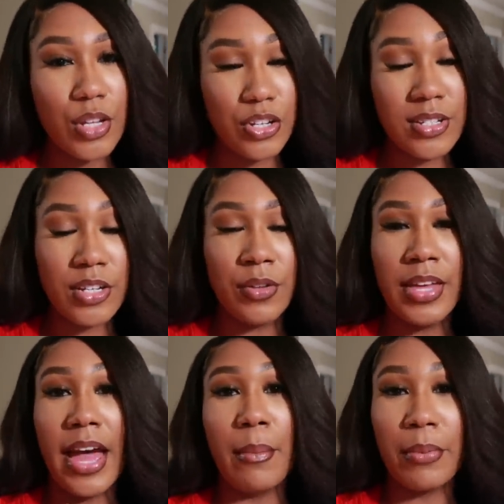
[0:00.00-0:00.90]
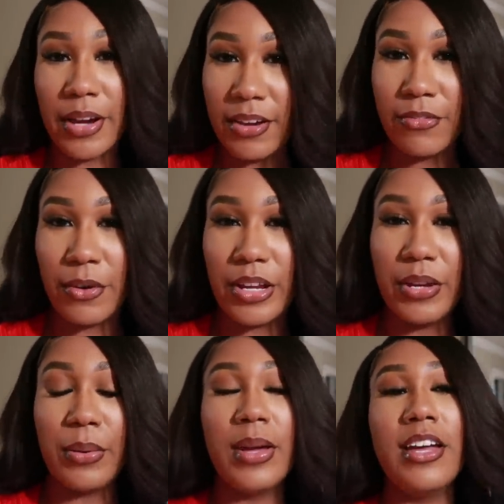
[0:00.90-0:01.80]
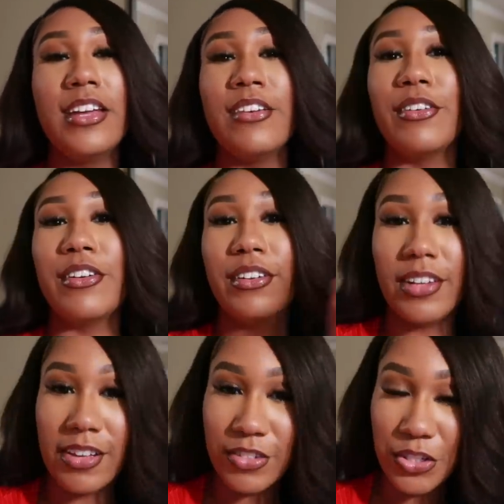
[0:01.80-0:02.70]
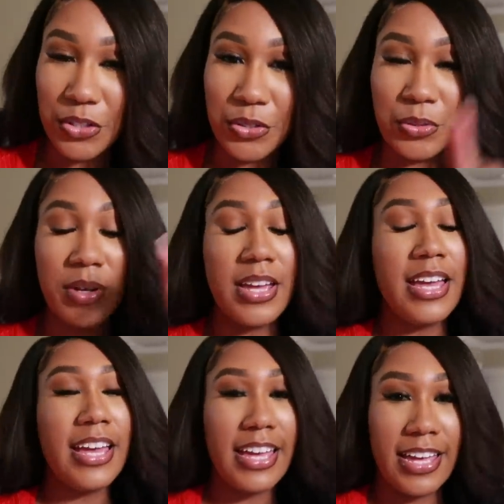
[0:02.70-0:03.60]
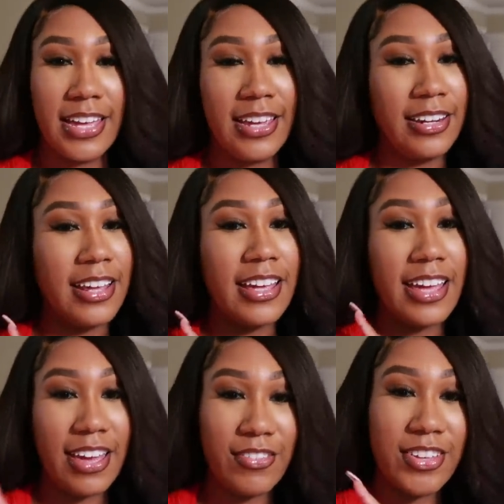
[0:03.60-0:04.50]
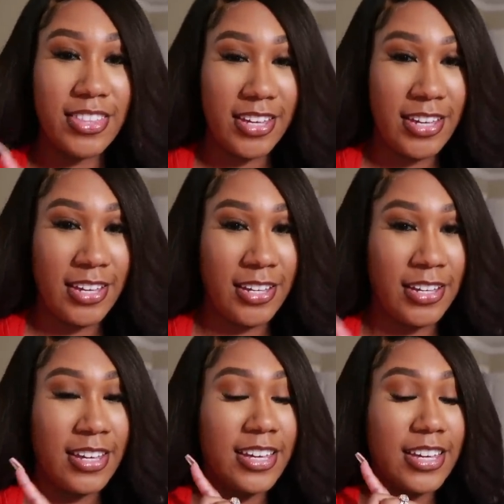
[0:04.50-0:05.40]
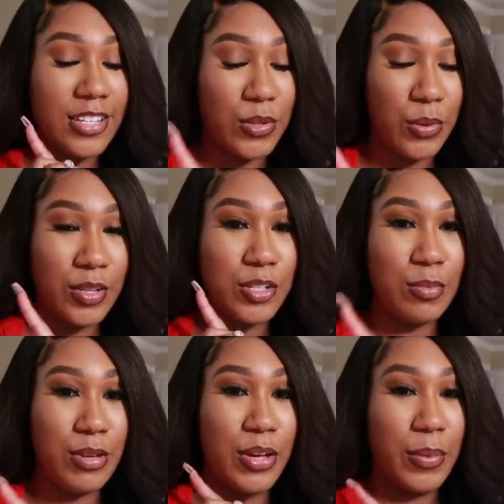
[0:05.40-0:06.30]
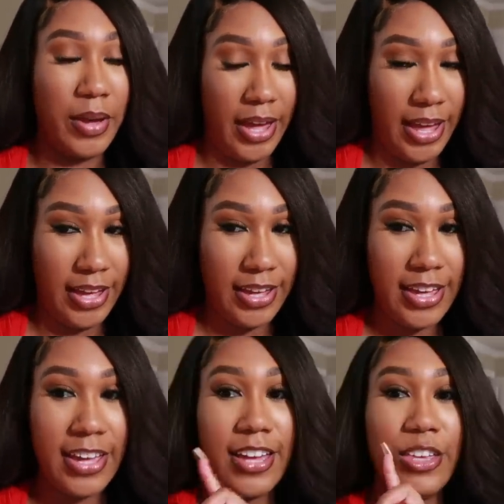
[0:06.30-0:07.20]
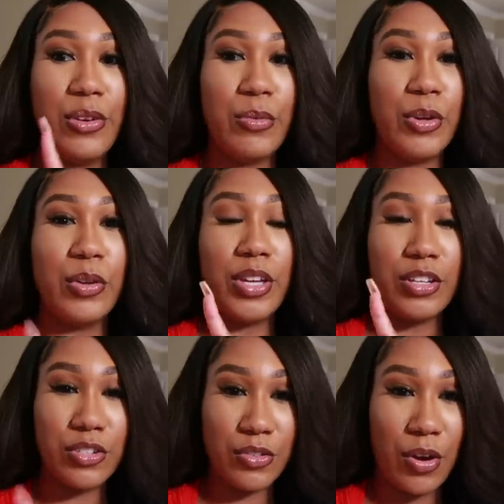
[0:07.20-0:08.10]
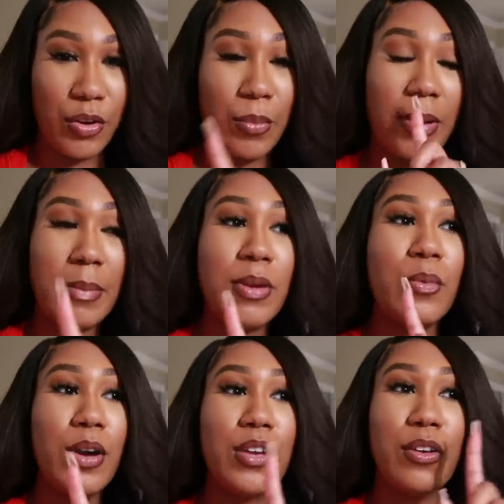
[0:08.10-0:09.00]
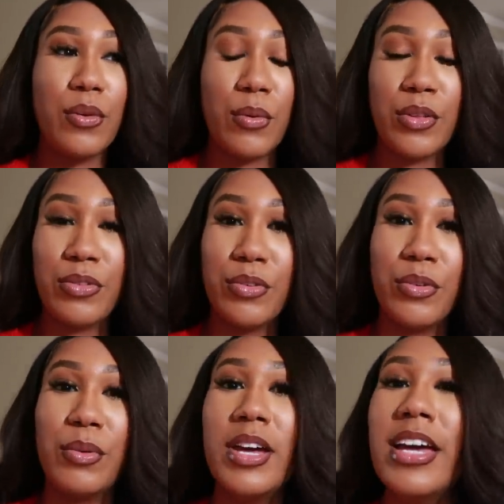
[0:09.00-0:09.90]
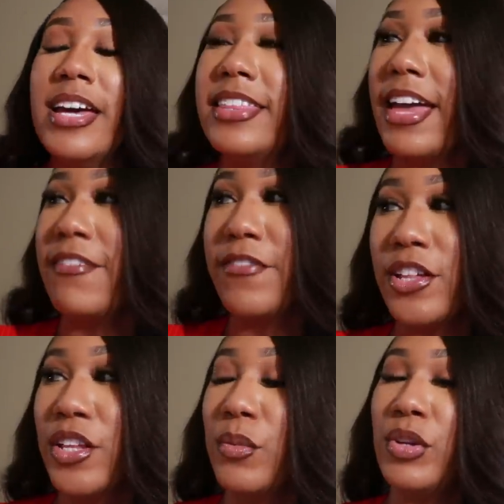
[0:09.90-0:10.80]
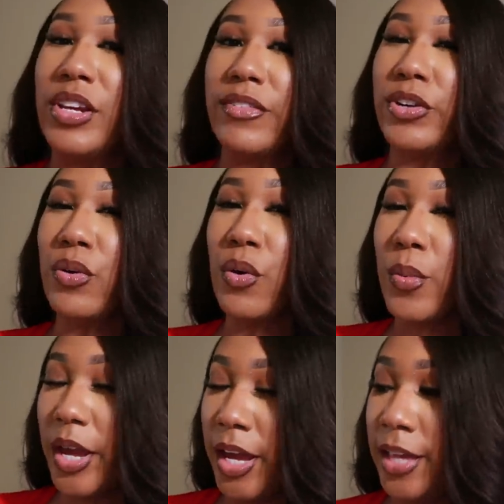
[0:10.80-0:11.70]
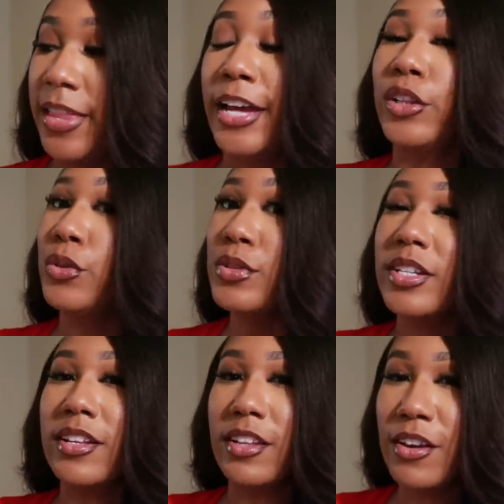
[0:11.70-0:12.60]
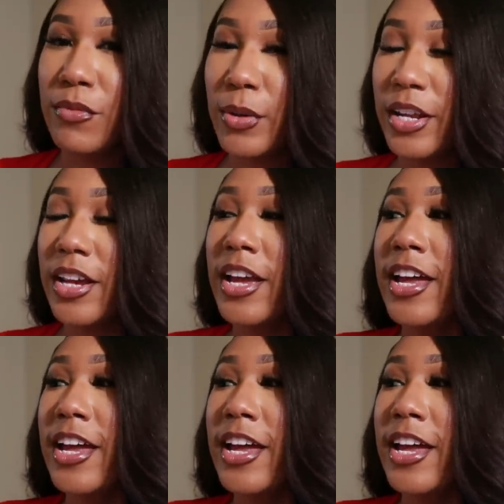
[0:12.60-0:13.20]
just know that I'm praying for you. Your girl loves you and everything is going to be okay, and you will get stronger. Maybe what you're going through, that feeling will never go away. Like losing a loved one,